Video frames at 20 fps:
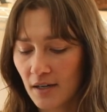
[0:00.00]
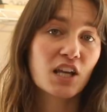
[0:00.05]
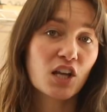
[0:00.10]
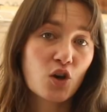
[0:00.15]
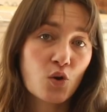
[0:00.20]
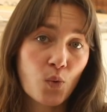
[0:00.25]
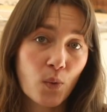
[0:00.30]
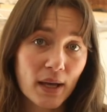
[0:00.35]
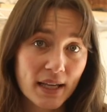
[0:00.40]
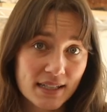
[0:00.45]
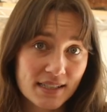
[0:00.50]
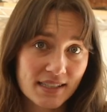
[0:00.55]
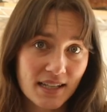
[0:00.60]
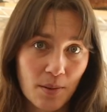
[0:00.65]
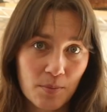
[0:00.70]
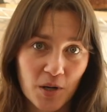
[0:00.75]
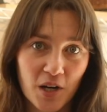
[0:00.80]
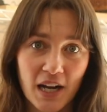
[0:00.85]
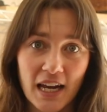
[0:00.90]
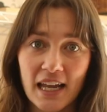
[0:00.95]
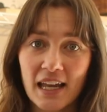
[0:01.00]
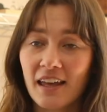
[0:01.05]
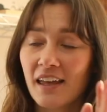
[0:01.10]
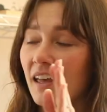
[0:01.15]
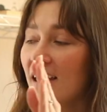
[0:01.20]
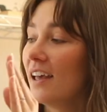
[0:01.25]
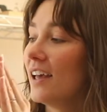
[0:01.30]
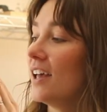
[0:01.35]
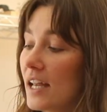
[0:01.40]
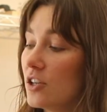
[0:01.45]
A quick summary,
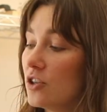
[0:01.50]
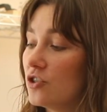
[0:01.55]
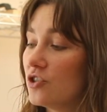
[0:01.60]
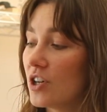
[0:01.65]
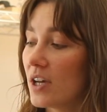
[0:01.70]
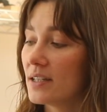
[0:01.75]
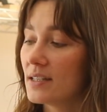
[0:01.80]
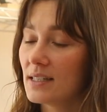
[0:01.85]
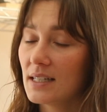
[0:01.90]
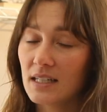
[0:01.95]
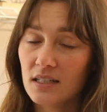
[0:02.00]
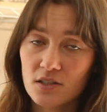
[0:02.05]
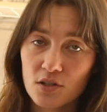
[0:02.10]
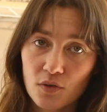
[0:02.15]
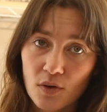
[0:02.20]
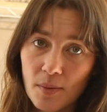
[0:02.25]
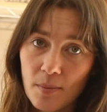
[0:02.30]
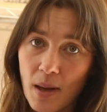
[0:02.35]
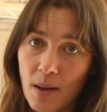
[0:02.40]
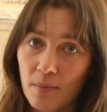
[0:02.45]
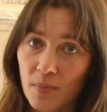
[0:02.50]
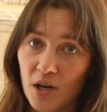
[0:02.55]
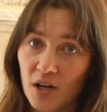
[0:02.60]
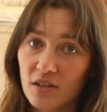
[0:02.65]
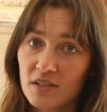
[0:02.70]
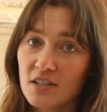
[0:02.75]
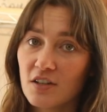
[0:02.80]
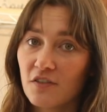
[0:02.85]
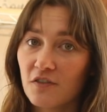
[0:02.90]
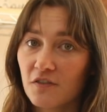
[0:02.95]
and you just need to remember
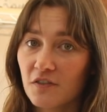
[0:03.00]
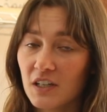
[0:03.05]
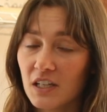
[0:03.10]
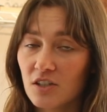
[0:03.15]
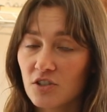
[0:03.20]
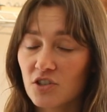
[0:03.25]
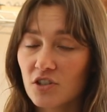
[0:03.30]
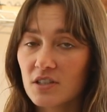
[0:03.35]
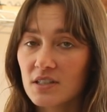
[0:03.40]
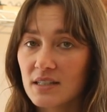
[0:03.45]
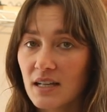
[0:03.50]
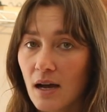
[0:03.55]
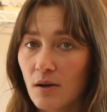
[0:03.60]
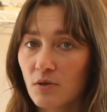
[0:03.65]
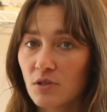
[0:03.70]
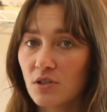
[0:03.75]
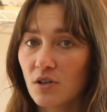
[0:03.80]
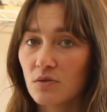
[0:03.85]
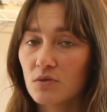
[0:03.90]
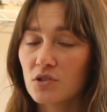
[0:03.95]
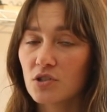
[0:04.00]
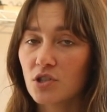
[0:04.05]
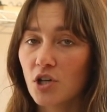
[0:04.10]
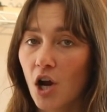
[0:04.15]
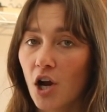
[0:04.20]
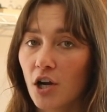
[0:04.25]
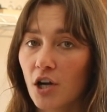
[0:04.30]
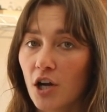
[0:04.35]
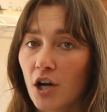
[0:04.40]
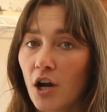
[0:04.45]
to feed your sourdough
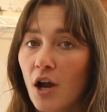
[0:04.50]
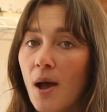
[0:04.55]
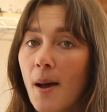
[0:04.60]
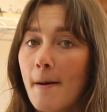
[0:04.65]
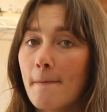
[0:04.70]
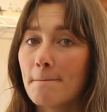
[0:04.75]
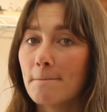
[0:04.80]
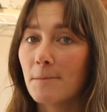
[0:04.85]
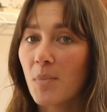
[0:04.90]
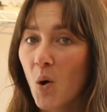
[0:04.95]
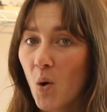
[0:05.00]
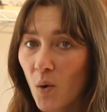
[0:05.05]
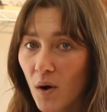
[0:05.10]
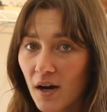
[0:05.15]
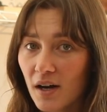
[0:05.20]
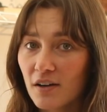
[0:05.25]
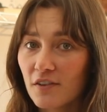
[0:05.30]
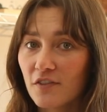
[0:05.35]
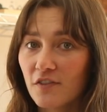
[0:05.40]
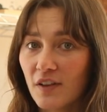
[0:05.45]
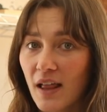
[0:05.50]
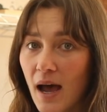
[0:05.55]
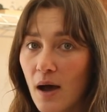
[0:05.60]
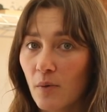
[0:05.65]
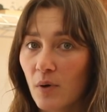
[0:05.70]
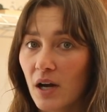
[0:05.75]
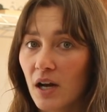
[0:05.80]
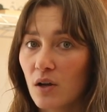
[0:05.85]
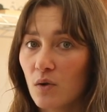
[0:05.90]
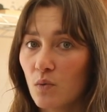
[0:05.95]
starter more
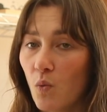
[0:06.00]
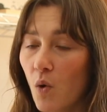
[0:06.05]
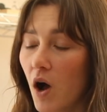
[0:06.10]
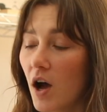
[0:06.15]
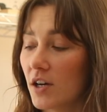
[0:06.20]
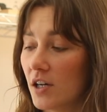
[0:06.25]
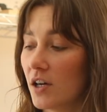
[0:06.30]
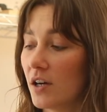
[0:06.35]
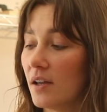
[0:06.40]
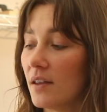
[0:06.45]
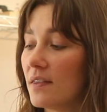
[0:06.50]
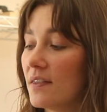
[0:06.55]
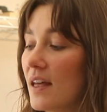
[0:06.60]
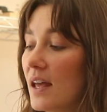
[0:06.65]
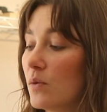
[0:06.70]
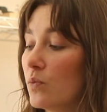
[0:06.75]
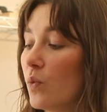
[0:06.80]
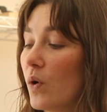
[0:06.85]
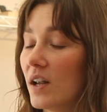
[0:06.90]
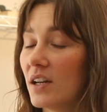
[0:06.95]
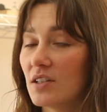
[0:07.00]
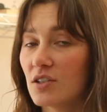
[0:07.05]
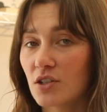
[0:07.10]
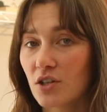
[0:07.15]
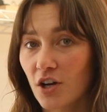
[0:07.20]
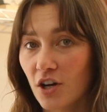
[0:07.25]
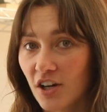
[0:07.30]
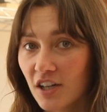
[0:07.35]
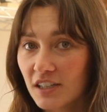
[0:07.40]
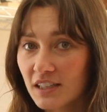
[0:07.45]
flour and water than what is
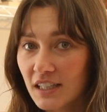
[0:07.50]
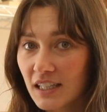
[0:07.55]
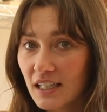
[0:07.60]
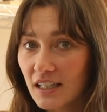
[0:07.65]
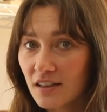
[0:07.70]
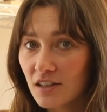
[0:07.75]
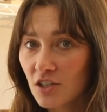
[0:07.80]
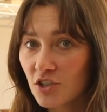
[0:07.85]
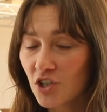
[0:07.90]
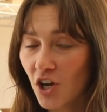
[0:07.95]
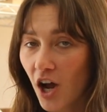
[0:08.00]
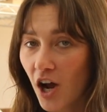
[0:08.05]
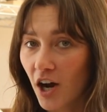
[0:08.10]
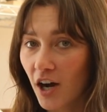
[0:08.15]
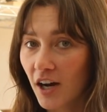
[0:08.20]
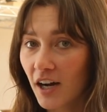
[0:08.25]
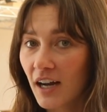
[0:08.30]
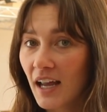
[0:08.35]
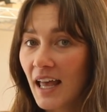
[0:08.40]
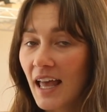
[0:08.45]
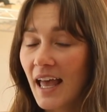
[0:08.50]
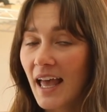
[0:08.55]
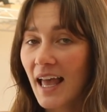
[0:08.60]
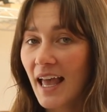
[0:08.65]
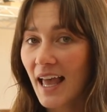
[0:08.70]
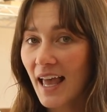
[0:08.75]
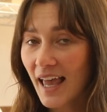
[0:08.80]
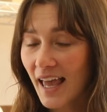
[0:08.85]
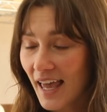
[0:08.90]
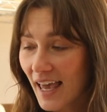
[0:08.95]
currently in the jar,
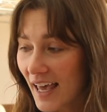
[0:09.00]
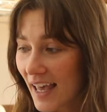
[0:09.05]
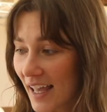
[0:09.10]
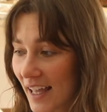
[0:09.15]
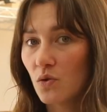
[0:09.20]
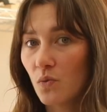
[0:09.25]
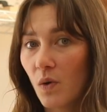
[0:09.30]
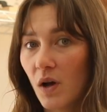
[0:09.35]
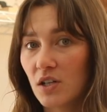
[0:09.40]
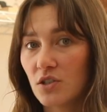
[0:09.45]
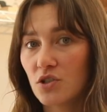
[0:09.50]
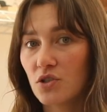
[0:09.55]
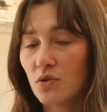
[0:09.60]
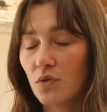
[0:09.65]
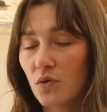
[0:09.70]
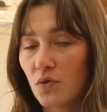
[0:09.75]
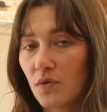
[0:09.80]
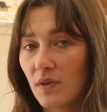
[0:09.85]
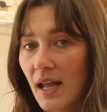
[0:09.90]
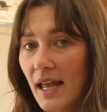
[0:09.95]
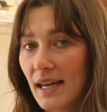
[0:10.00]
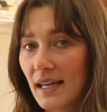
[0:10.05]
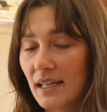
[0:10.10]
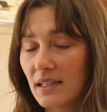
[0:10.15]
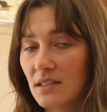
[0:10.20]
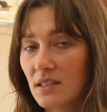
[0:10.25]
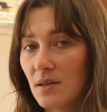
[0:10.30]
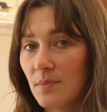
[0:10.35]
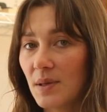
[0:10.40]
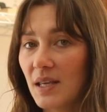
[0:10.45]
and you want to create
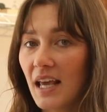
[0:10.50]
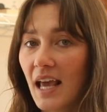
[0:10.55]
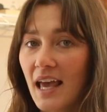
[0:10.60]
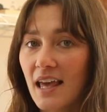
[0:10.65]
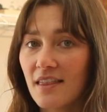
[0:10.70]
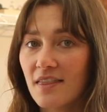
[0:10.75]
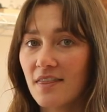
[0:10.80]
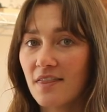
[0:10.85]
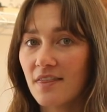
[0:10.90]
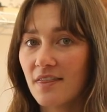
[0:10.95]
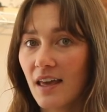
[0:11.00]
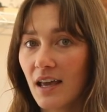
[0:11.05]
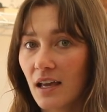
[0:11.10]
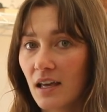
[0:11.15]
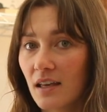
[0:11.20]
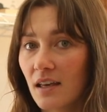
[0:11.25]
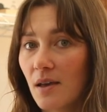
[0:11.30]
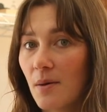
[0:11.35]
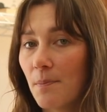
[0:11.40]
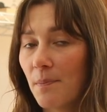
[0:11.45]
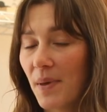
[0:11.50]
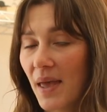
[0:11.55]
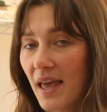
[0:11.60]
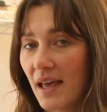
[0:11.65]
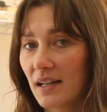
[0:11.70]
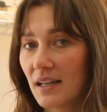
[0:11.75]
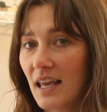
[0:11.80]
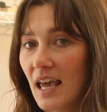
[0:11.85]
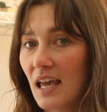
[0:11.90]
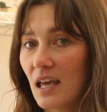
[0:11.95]
it to be a thick
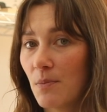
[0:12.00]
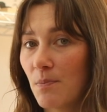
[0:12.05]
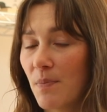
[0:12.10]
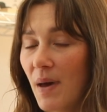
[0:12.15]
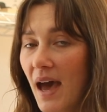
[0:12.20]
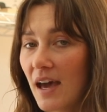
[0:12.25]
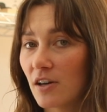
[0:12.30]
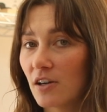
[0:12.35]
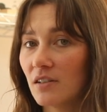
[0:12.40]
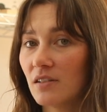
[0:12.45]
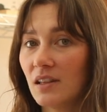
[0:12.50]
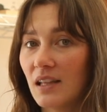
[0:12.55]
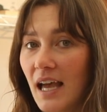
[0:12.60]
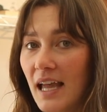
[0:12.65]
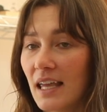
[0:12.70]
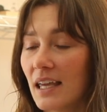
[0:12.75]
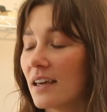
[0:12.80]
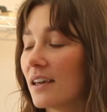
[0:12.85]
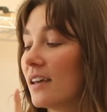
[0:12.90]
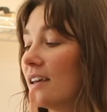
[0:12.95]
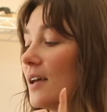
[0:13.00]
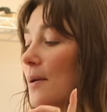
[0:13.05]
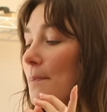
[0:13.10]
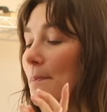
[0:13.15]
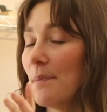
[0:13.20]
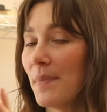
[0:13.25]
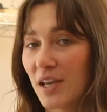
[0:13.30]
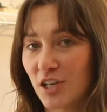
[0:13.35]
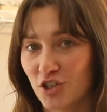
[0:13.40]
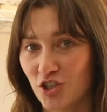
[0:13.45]
pancake batter-like
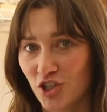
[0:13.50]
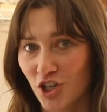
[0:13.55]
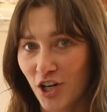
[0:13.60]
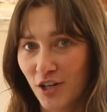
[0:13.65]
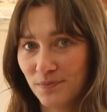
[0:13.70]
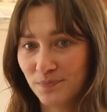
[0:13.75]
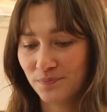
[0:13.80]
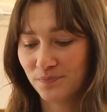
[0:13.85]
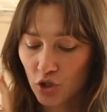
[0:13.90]
mixture.